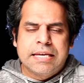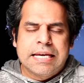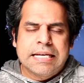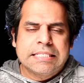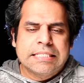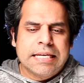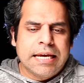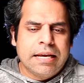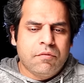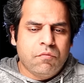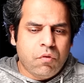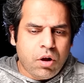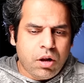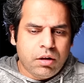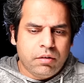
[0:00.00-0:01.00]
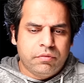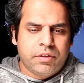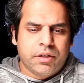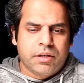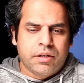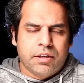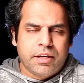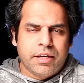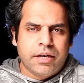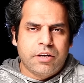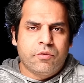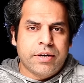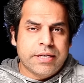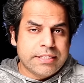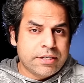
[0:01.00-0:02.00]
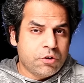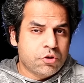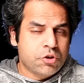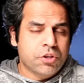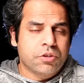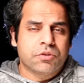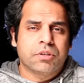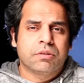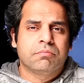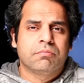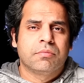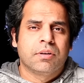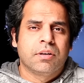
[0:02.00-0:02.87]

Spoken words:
gets involved in raising your children.